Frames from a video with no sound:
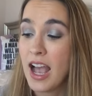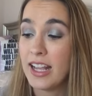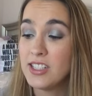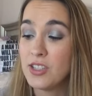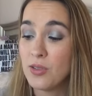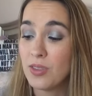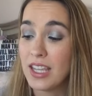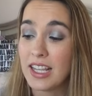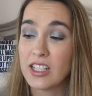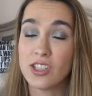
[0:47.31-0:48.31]
I do
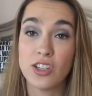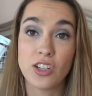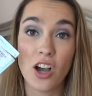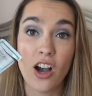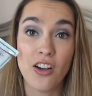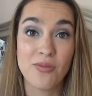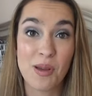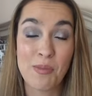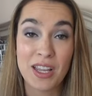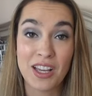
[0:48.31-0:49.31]
think it took off
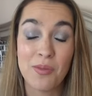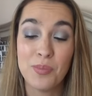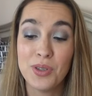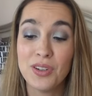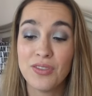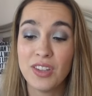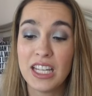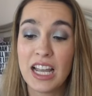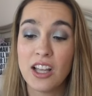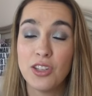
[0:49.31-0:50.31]
my makeup
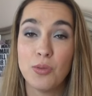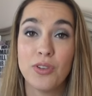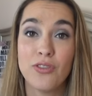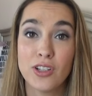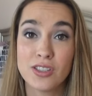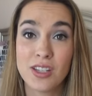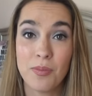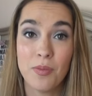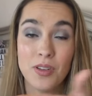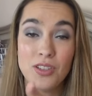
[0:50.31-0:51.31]
beautifully. You would first
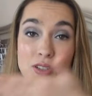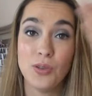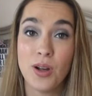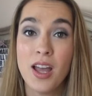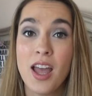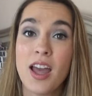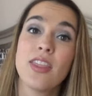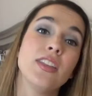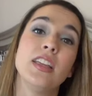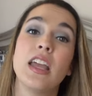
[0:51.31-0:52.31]
do
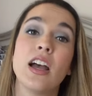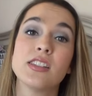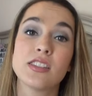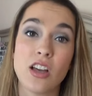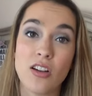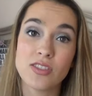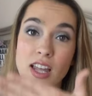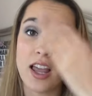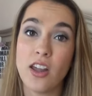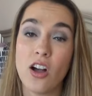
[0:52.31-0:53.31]
the soft
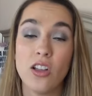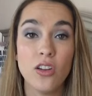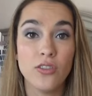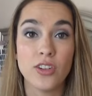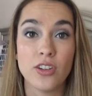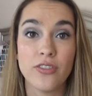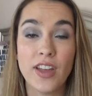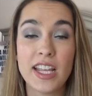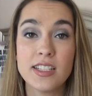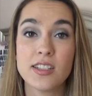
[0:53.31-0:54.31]
side all over your
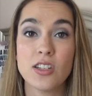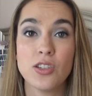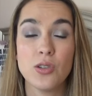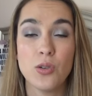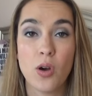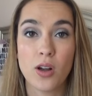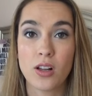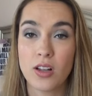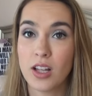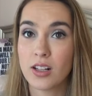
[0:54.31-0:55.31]
face to
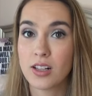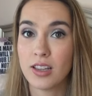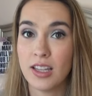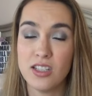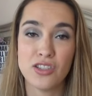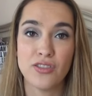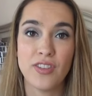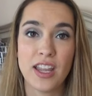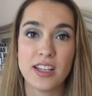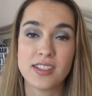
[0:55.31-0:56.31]
cleanse your
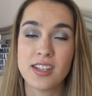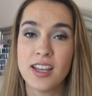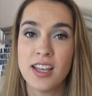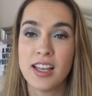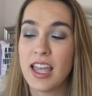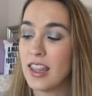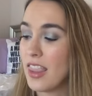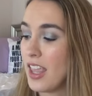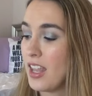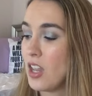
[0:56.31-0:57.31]
face
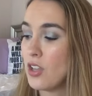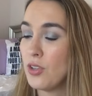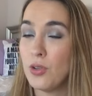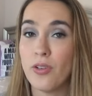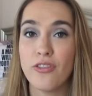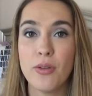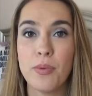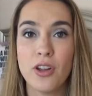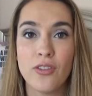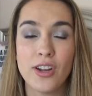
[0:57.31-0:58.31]
and then you
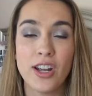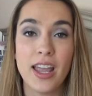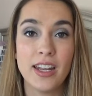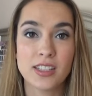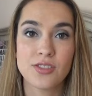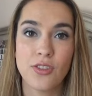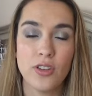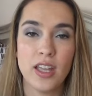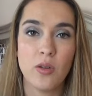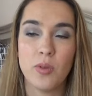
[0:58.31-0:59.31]
flip it over and
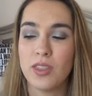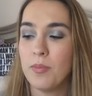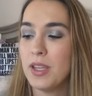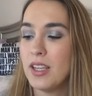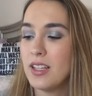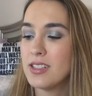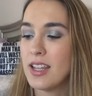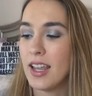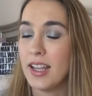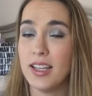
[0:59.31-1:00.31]
exfoliate with the beads
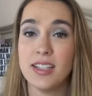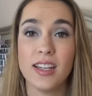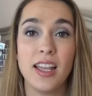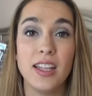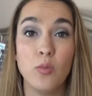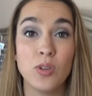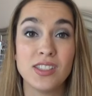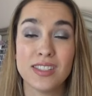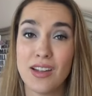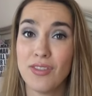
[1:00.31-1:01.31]
and it
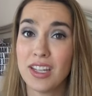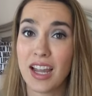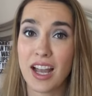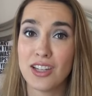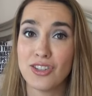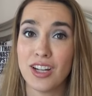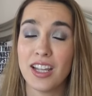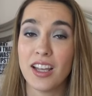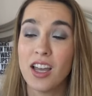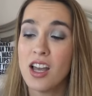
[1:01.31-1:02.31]
was definitely a
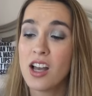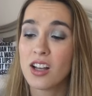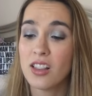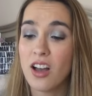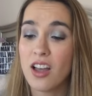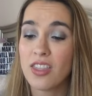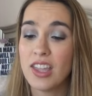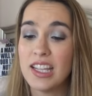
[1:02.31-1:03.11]
hydrating cloth.